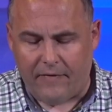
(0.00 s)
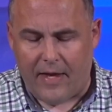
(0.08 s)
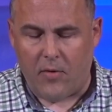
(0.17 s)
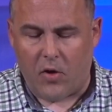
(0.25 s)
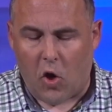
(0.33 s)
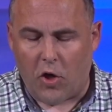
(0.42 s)
They
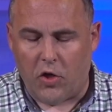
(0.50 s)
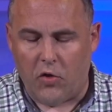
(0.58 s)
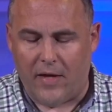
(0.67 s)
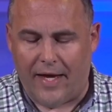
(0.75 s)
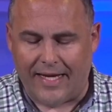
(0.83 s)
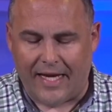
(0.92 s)
would argue
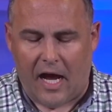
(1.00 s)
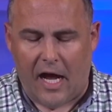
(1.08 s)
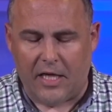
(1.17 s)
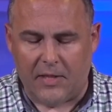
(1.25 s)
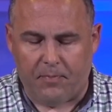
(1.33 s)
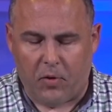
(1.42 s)
that God
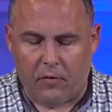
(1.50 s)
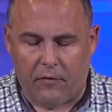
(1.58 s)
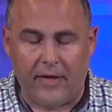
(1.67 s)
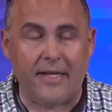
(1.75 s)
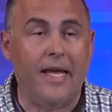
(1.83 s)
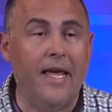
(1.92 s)
is
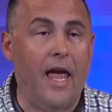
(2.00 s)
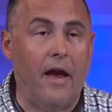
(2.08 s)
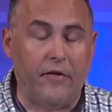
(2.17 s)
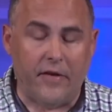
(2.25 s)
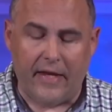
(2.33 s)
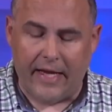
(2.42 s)
perfect,
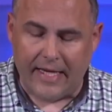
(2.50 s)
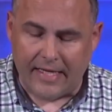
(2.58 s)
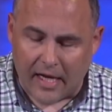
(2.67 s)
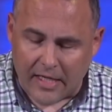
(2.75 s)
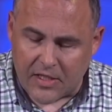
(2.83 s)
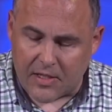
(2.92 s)
everything he
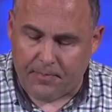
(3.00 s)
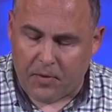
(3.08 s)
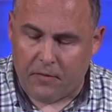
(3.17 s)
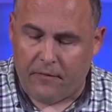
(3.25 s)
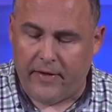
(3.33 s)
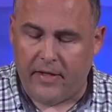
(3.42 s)
does is
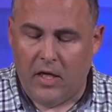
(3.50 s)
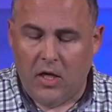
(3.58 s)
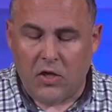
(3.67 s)
perfect,